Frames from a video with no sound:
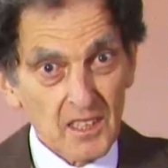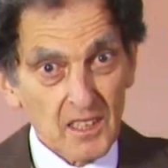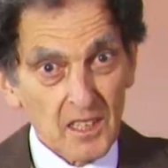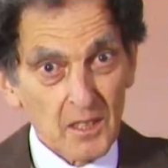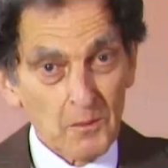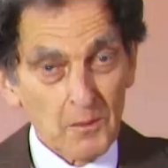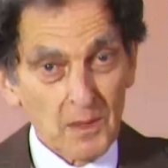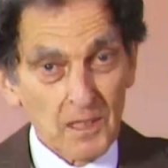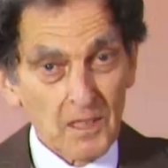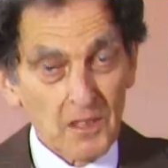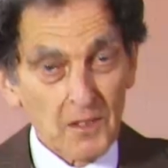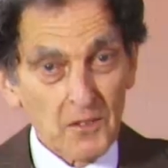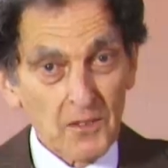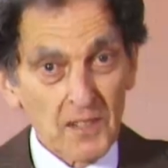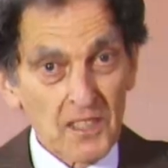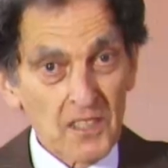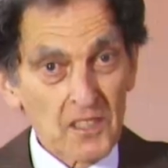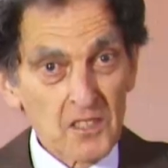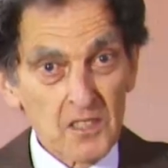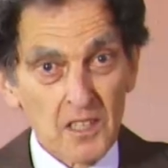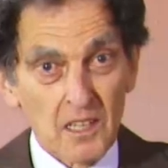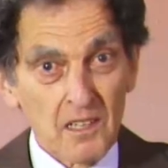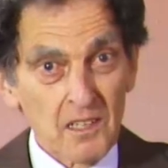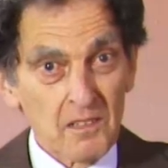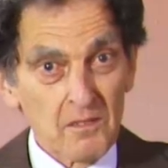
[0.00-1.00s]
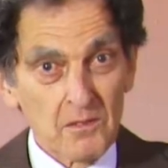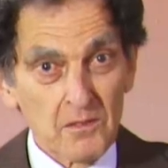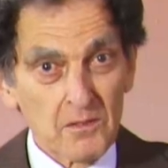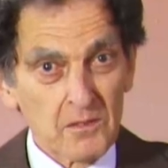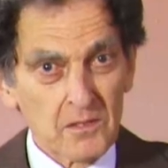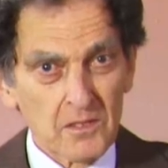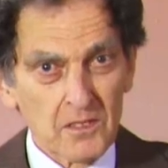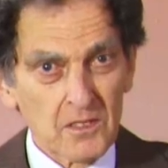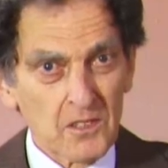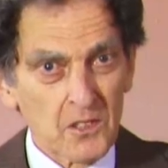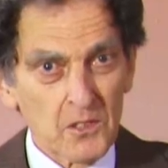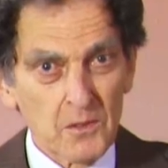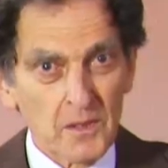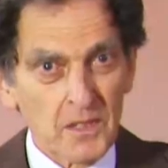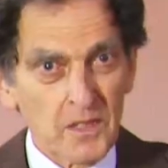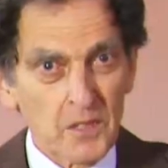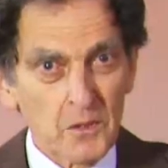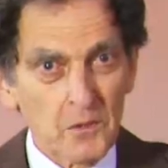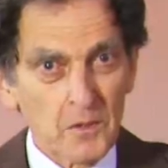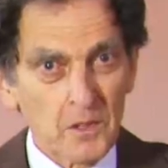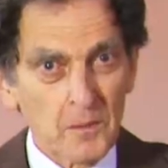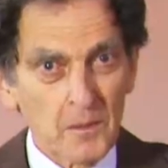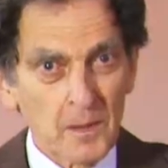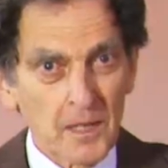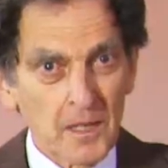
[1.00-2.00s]
And one of the things I do
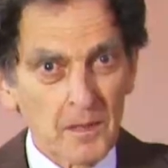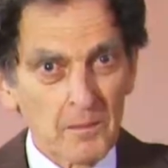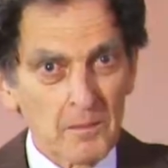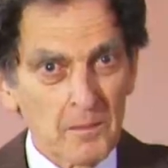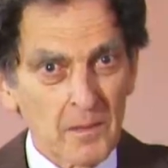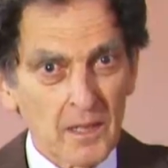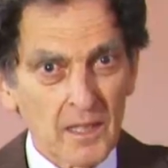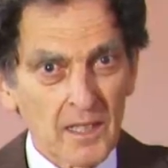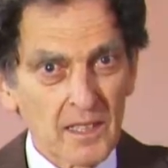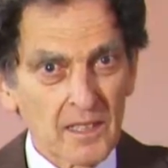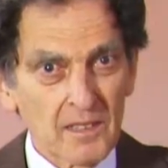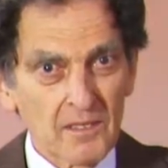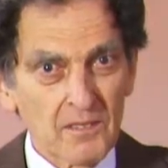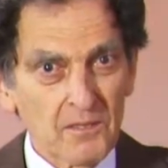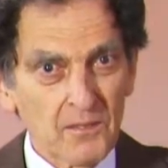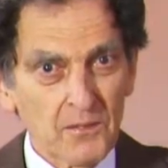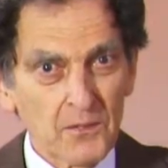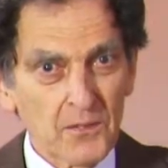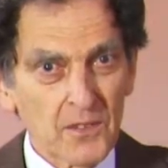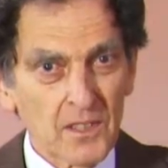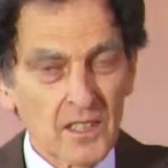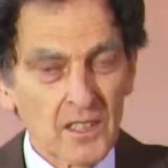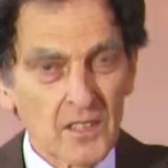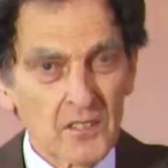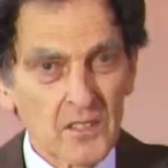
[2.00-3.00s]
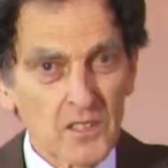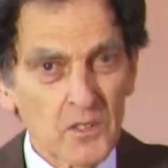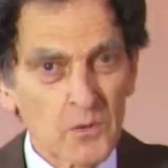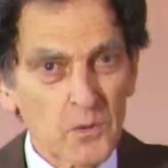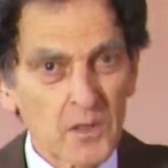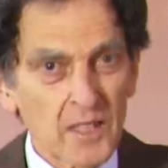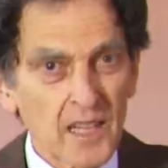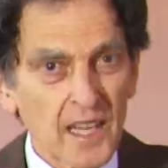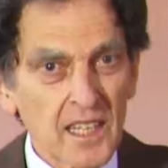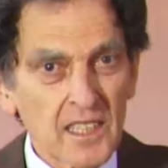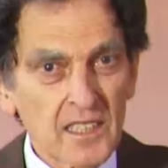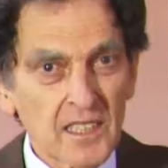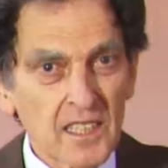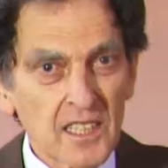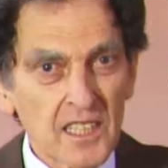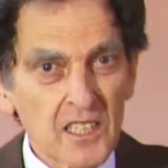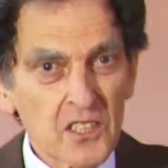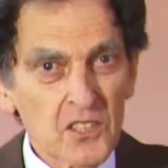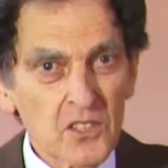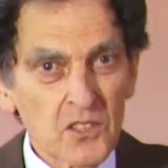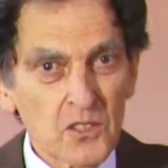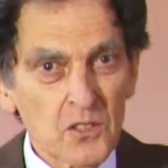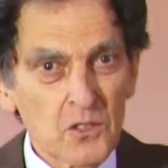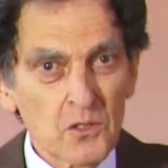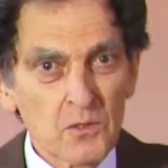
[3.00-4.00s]
recall about my father's relating
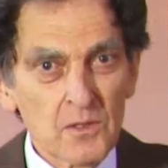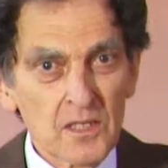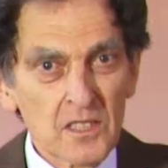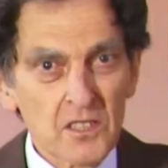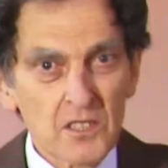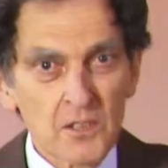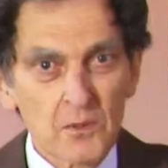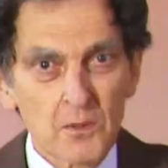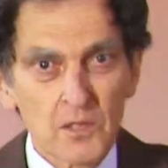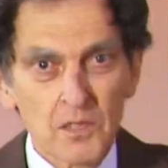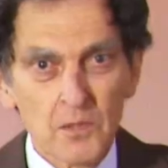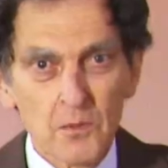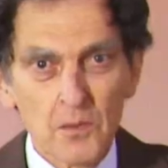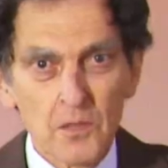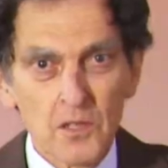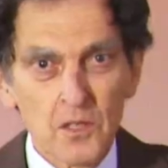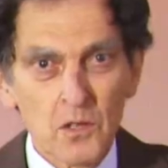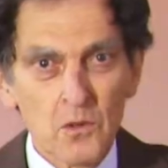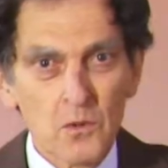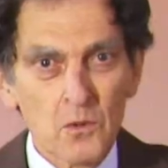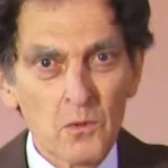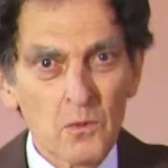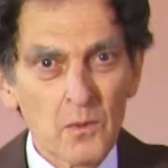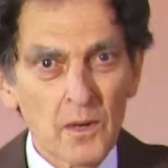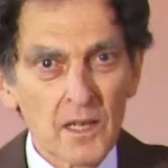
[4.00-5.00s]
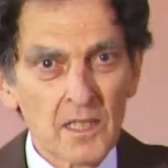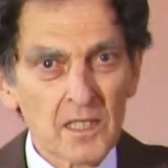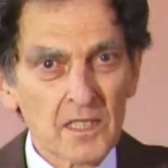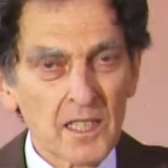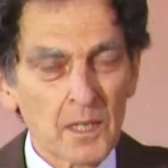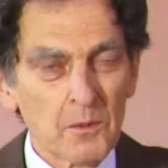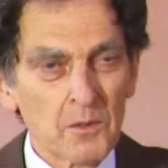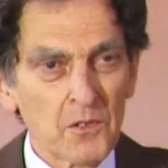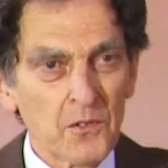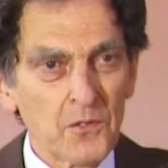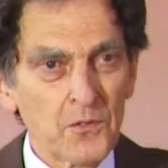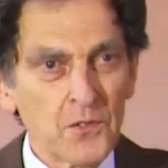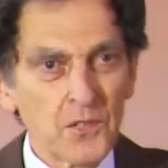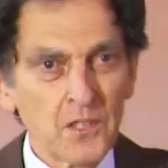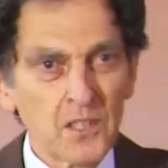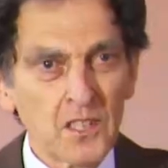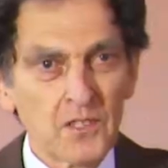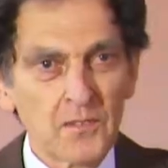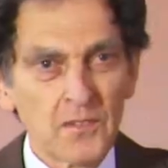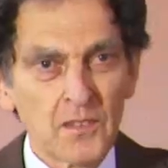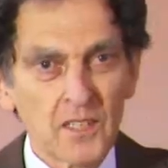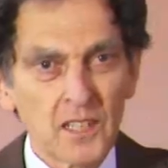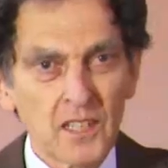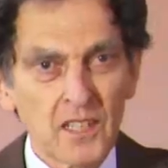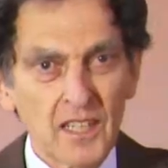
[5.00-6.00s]
his stories to us was always they were full
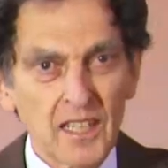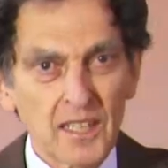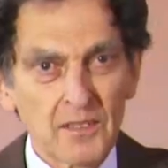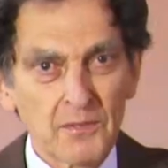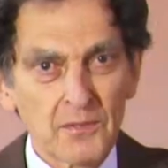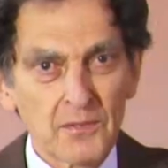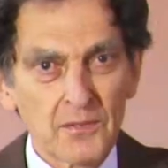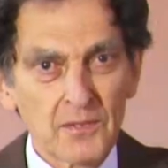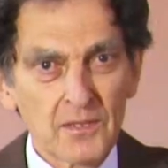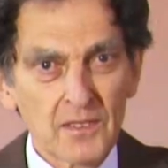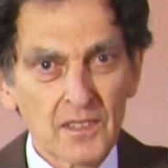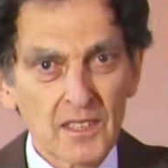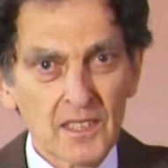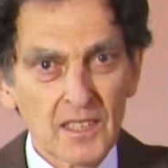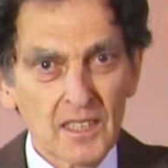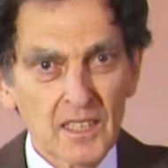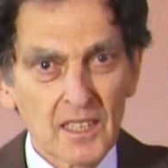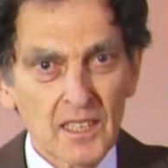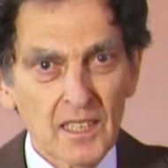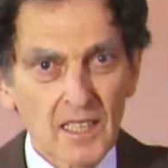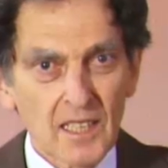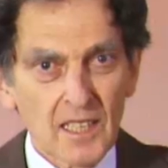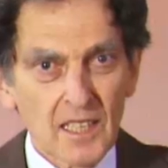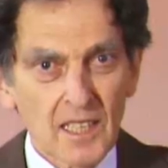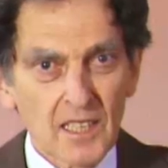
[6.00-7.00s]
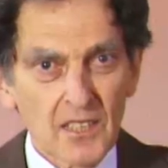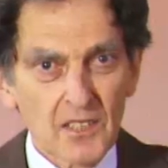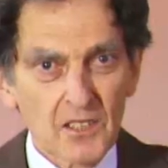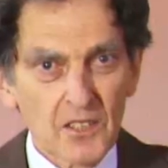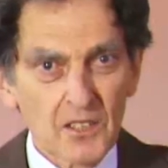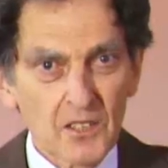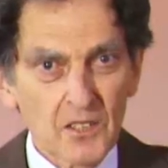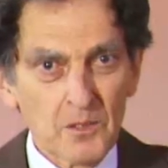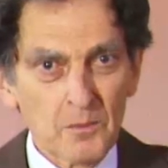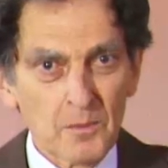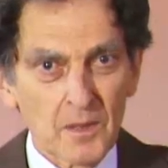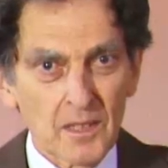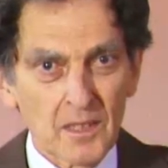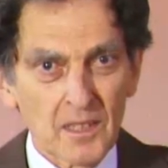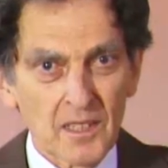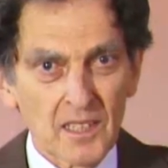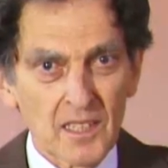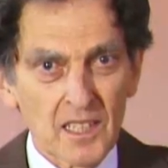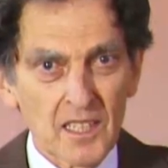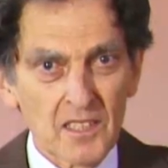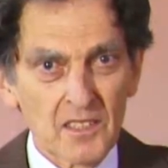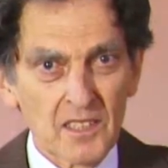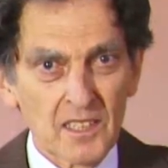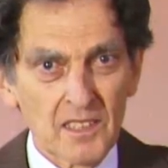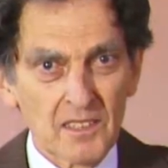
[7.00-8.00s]
of life and humour
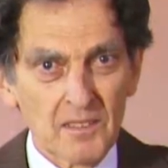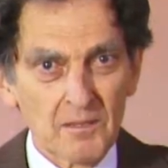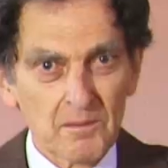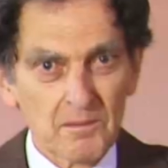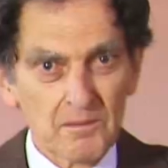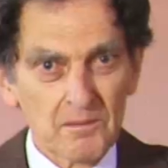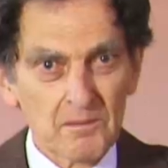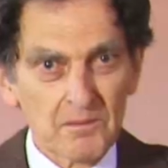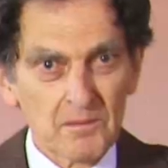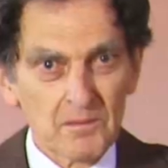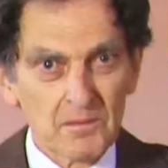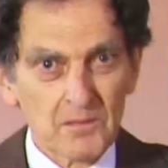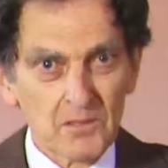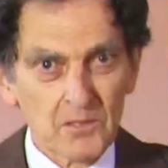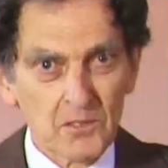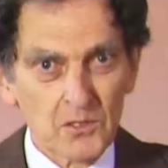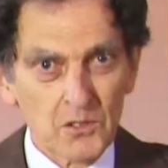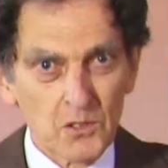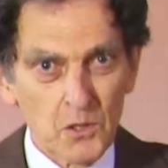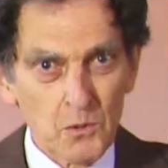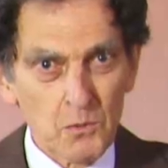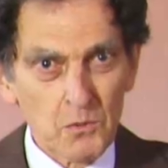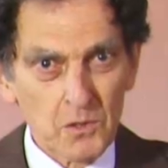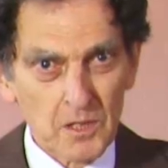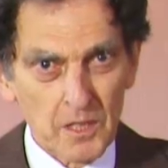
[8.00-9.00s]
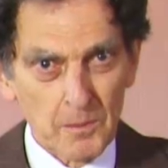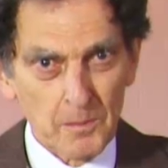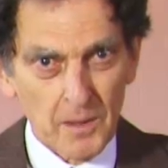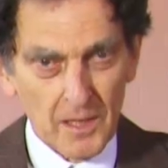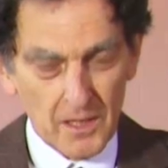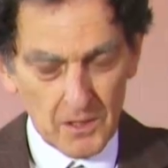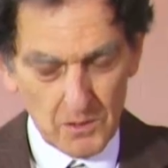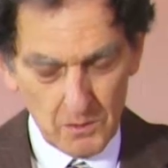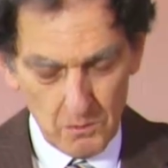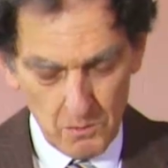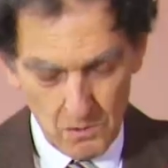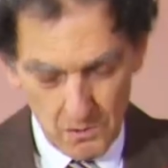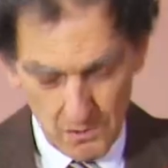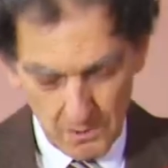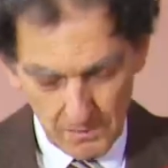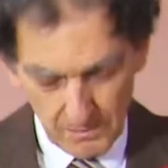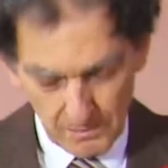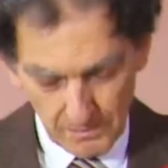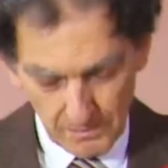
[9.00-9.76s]
as he talked about the war.